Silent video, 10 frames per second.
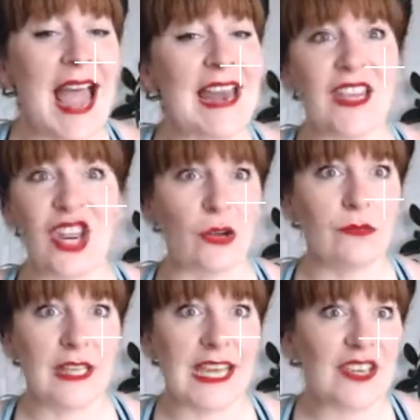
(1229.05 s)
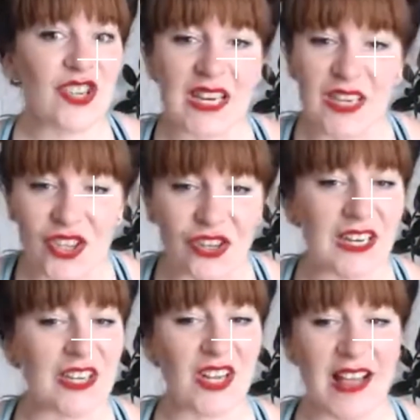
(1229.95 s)
And, each teacher,
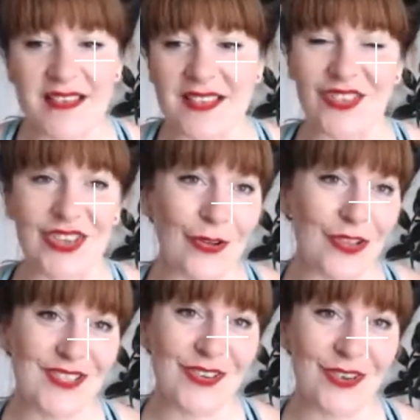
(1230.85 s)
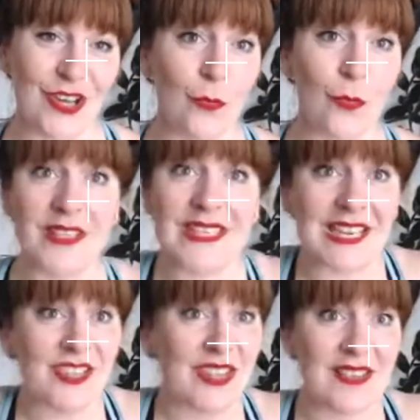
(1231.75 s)
each class, each yoga studio will
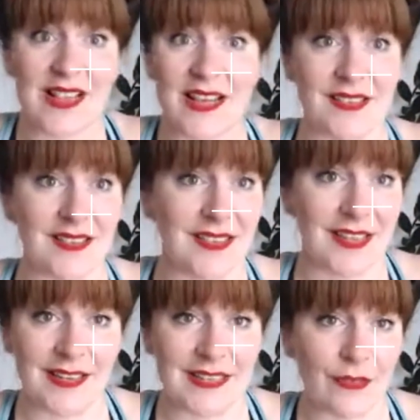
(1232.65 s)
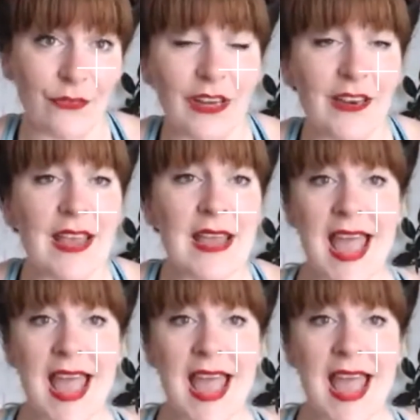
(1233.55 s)
teach these classes slightly different.